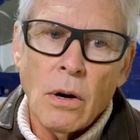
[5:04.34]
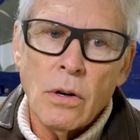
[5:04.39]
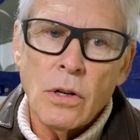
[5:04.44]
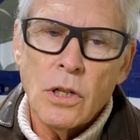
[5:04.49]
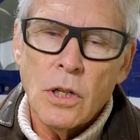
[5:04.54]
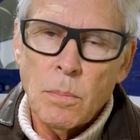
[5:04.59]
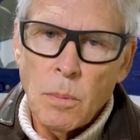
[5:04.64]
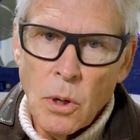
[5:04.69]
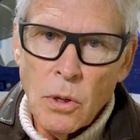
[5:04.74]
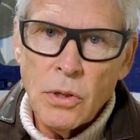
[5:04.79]
our
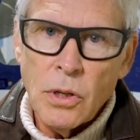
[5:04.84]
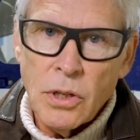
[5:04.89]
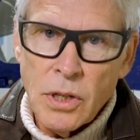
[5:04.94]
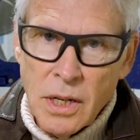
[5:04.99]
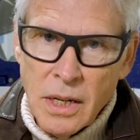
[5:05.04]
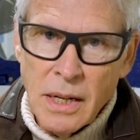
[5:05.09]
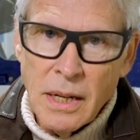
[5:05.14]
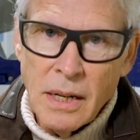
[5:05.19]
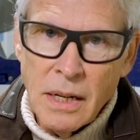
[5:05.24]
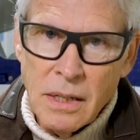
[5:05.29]
disposal
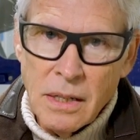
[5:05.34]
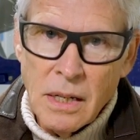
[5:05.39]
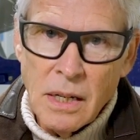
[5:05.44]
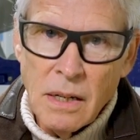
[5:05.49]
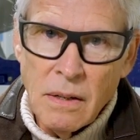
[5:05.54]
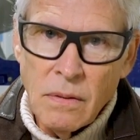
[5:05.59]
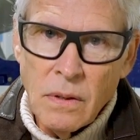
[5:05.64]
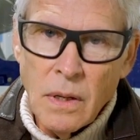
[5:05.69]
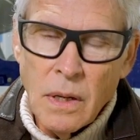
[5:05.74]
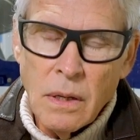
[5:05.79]
today as
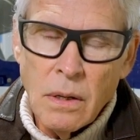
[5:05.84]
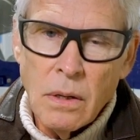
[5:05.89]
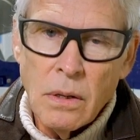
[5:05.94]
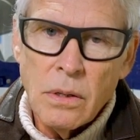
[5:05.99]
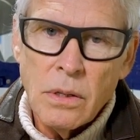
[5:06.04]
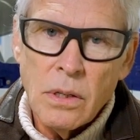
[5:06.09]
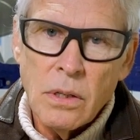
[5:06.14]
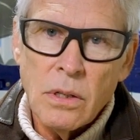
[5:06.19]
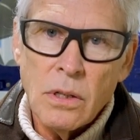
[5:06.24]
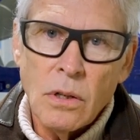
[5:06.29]

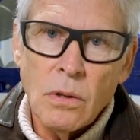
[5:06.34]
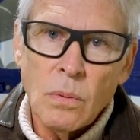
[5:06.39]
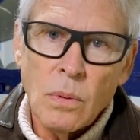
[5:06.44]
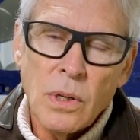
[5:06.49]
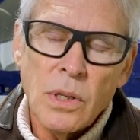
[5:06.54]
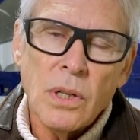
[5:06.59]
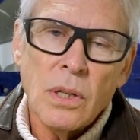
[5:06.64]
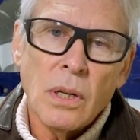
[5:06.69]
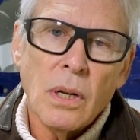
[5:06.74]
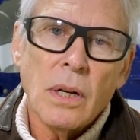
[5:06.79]
aviators, there's no
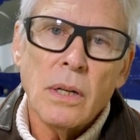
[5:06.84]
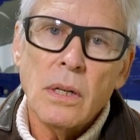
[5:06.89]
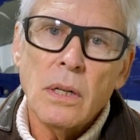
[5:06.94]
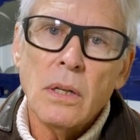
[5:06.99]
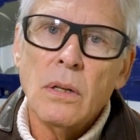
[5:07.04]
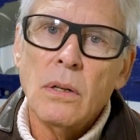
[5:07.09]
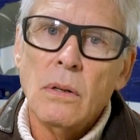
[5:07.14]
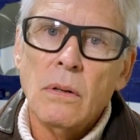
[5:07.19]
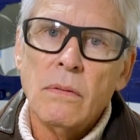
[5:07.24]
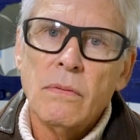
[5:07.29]
reason not
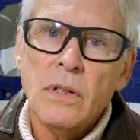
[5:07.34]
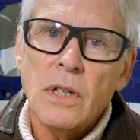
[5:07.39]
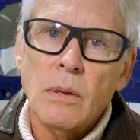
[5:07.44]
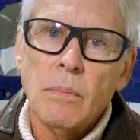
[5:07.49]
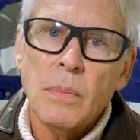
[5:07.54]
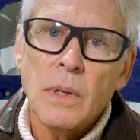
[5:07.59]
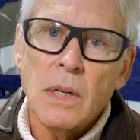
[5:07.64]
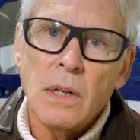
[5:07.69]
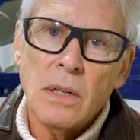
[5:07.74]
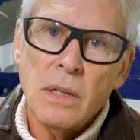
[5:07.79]
to know if
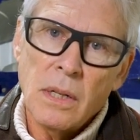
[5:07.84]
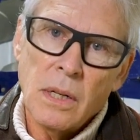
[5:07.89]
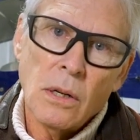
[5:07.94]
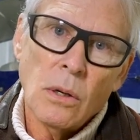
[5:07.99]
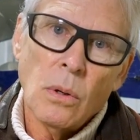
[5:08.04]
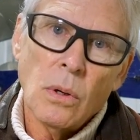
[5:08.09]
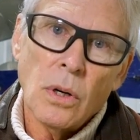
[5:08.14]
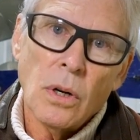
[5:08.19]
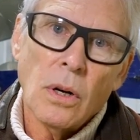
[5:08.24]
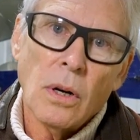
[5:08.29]
something is
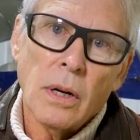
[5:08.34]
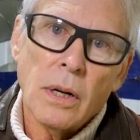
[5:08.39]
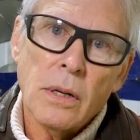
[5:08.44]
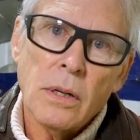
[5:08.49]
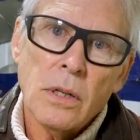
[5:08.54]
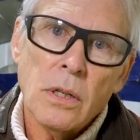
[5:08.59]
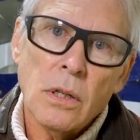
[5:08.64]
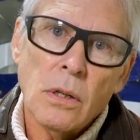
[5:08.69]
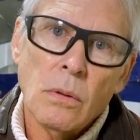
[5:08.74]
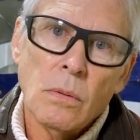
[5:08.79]
there or
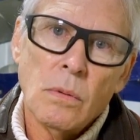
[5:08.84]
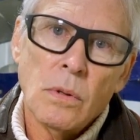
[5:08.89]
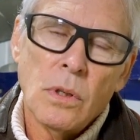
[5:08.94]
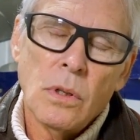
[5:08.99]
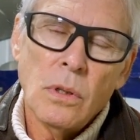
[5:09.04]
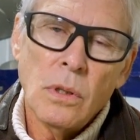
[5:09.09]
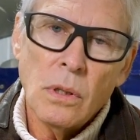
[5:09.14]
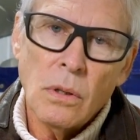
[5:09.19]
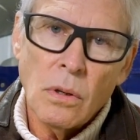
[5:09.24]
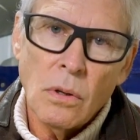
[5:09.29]
not. So
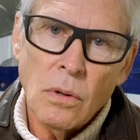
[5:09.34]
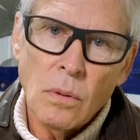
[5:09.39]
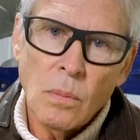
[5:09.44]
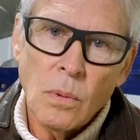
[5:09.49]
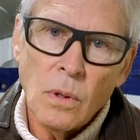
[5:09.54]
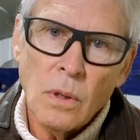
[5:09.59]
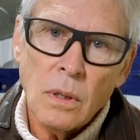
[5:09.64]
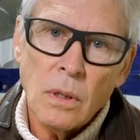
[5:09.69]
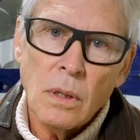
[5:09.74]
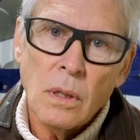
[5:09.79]
do your
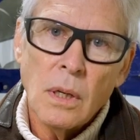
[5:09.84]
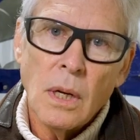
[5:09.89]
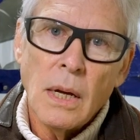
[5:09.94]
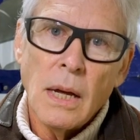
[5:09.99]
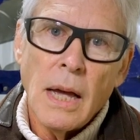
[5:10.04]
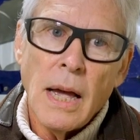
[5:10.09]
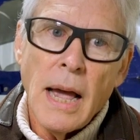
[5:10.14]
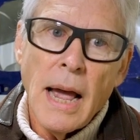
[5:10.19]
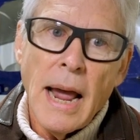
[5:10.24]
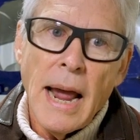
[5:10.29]
homework
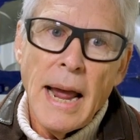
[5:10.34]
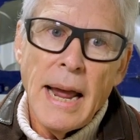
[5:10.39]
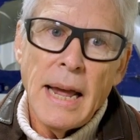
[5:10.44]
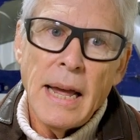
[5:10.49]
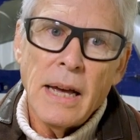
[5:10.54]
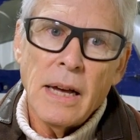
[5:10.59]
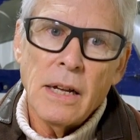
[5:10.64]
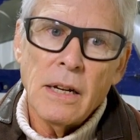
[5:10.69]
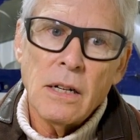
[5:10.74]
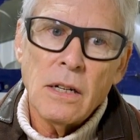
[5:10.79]

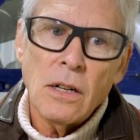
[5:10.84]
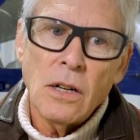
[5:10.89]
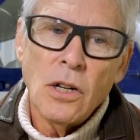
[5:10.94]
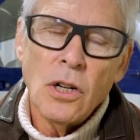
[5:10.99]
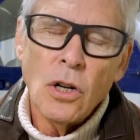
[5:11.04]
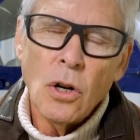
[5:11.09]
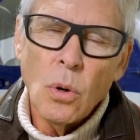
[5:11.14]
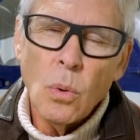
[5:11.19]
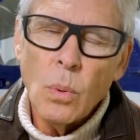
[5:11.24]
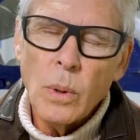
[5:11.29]
and
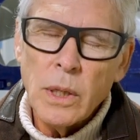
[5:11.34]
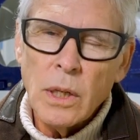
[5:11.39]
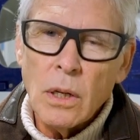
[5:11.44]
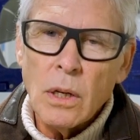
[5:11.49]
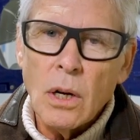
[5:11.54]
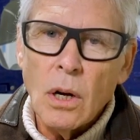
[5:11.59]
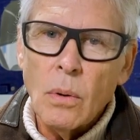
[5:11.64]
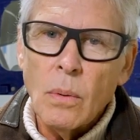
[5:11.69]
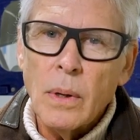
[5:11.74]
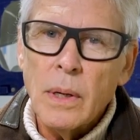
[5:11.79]
know where you're
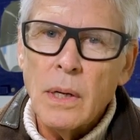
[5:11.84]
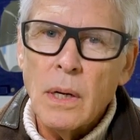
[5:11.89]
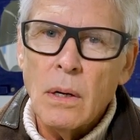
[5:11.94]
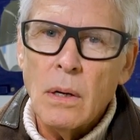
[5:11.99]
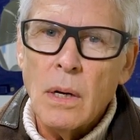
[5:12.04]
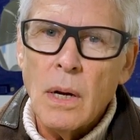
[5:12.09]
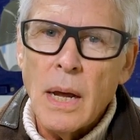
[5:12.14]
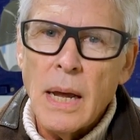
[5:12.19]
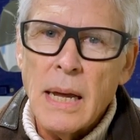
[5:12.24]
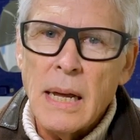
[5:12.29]
going,
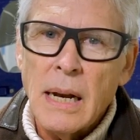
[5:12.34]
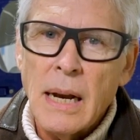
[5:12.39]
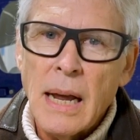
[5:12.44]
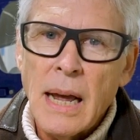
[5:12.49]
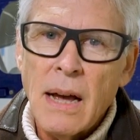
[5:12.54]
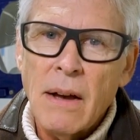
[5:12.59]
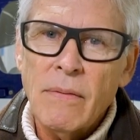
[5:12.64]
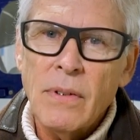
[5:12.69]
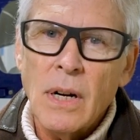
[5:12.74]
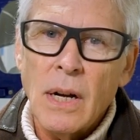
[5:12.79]
and
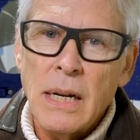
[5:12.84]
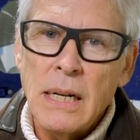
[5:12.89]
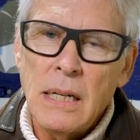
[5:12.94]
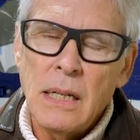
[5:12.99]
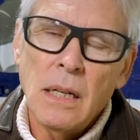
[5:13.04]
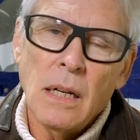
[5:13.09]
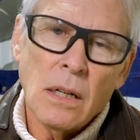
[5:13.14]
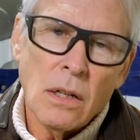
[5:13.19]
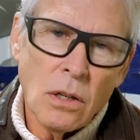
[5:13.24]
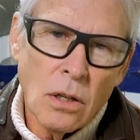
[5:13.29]
have an
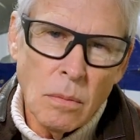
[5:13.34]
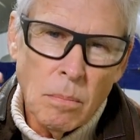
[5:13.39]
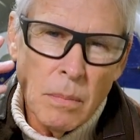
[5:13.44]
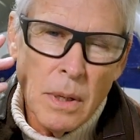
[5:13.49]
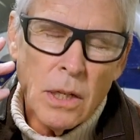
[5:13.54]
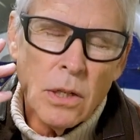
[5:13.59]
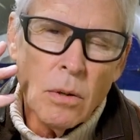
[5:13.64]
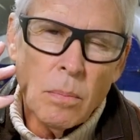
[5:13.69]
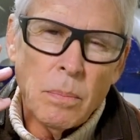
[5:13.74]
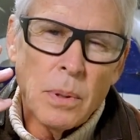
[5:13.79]
idea, a good
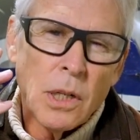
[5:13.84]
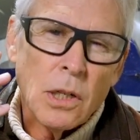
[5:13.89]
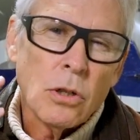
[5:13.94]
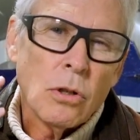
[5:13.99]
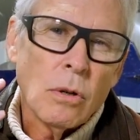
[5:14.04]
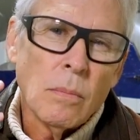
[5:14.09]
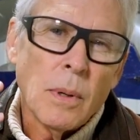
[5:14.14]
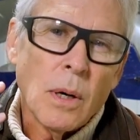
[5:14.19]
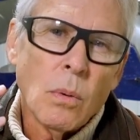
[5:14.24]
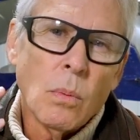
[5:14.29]
mental
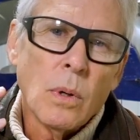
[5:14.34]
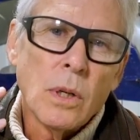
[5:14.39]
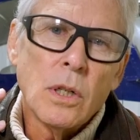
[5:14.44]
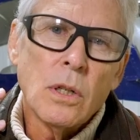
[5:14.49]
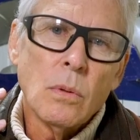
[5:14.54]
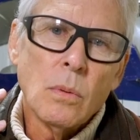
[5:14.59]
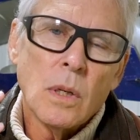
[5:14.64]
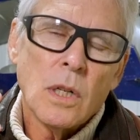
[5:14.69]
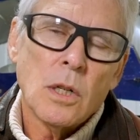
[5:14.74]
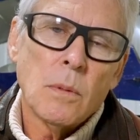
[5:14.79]
picture about what
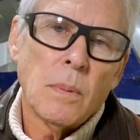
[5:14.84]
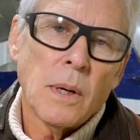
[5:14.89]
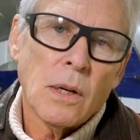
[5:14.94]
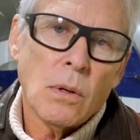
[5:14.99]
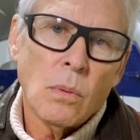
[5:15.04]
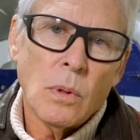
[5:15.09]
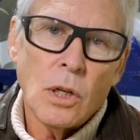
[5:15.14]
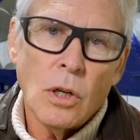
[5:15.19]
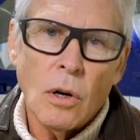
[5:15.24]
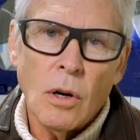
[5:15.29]
to
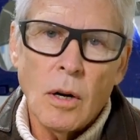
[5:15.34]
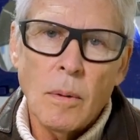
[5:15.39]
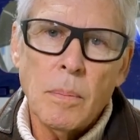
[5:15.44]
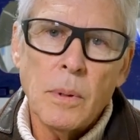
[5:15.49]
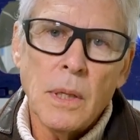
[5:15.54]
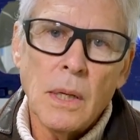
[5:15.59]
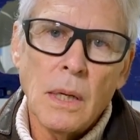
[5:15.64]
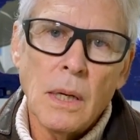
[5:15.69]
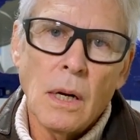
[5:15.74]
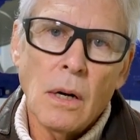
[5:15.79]
expect when you're
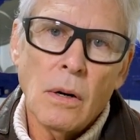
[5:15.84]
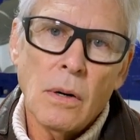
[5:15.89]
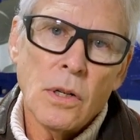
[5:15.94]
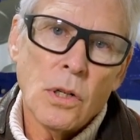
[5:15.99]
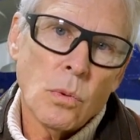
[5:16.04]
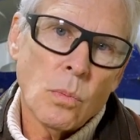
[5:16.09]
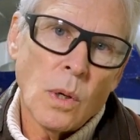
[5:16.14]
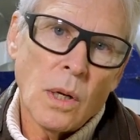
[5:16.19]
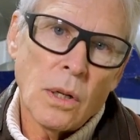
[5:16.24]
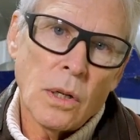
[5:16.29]
up in the air
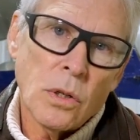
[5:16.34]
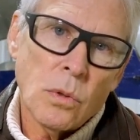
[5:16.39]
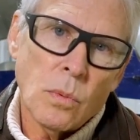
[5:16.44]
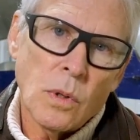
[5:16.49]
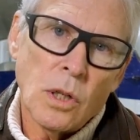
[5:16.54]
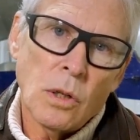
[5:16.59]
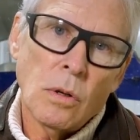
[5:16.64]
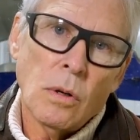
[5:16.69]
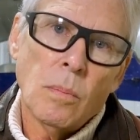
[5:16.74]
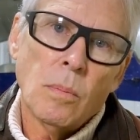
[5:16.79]
as well as
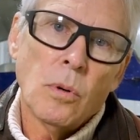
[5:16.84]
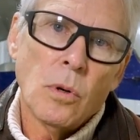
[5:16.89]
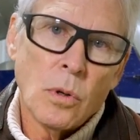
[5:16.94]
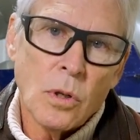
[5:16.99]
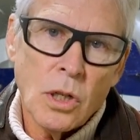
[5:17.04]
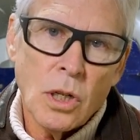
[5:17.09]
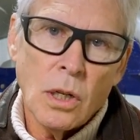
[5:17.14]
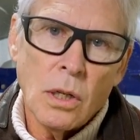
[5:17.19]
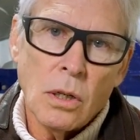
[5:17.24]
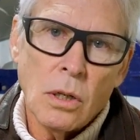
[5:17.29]
when you're
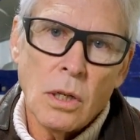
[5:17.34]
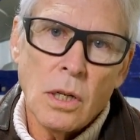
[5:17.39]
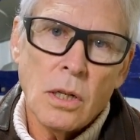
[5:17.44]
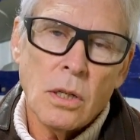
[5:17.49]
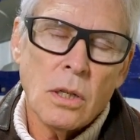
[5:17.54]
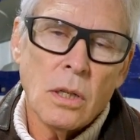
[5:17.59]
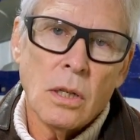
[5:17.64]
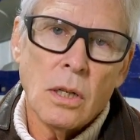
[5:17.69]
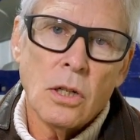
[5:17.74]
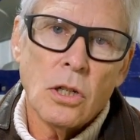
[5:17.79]
approaching your
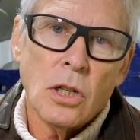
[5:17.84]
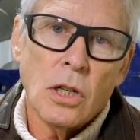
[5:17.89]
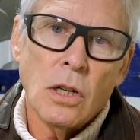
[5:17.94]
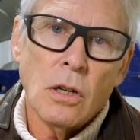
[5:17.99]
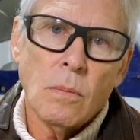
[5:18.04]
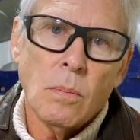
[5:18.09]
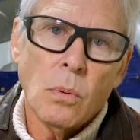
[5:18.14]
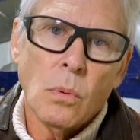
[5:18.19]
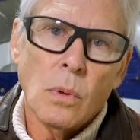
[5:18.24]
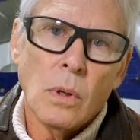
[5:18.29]
destination
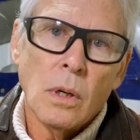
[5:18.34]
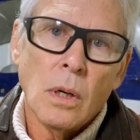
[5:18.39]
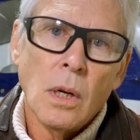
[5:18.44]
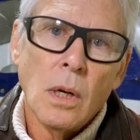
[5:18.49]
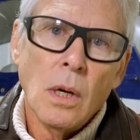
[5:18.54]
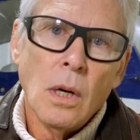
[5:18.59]
airport,